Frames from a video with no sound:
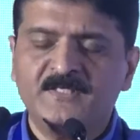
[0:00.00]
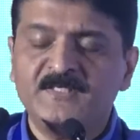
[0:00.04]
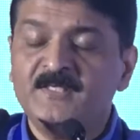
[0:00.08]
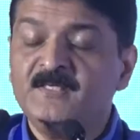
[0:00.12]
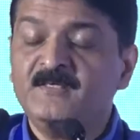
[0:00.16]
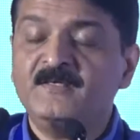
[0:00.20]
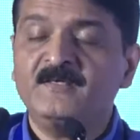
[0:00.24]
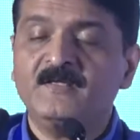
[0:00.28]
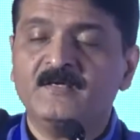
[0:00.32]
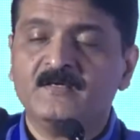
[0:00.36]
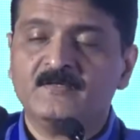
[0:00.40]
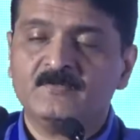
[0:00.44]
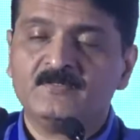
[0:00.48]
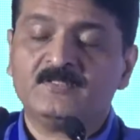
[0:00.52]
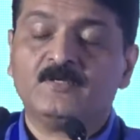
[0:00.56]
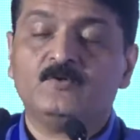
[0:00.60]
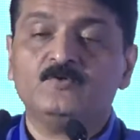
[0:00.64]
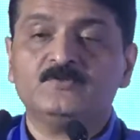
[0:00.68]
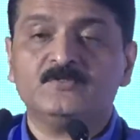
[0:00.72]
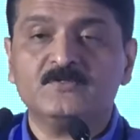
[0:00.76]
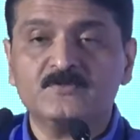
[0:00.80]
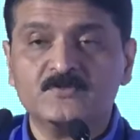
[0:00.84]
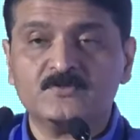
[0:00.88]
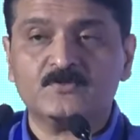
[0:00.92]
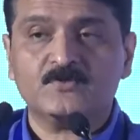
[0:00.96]
in India,
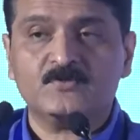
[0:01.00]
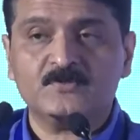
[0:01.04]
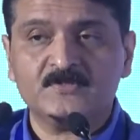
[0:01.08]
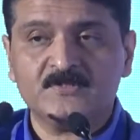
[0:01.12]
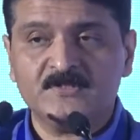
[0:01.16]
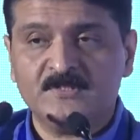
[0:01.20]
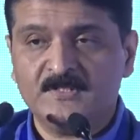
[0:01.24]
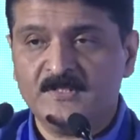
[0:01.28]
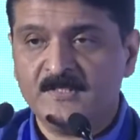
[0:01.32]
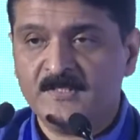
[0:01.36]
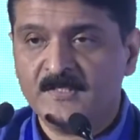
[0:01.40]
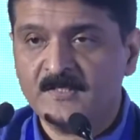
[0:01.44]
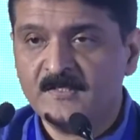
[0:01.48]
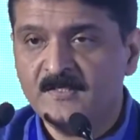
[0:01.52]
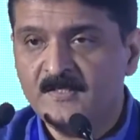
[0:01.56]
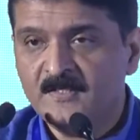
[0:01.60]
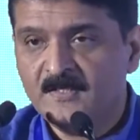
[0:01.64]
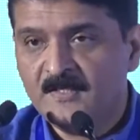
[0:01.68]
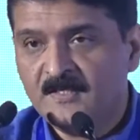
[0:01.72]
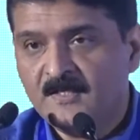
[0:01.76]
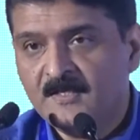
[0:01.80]
1,000 stores in India.